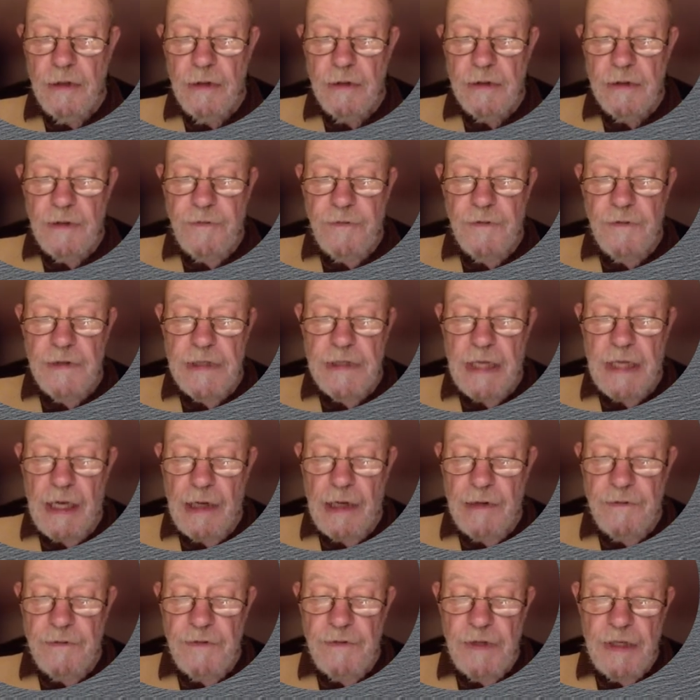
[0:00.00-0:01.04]
different time
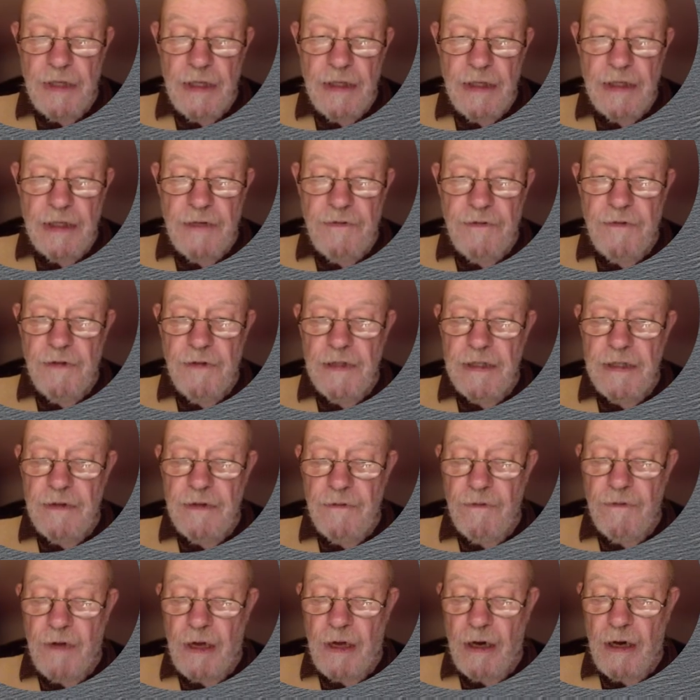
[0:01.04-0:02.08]
of year, different
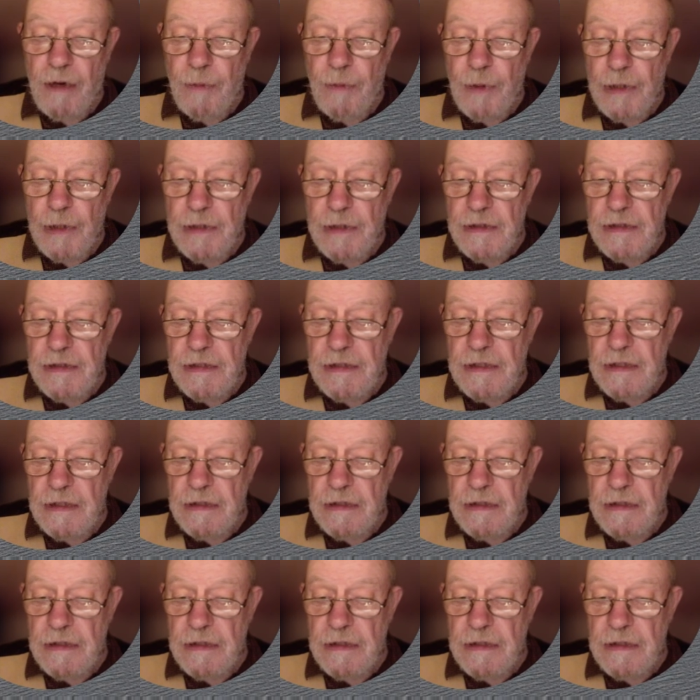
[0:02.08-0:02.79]
environment.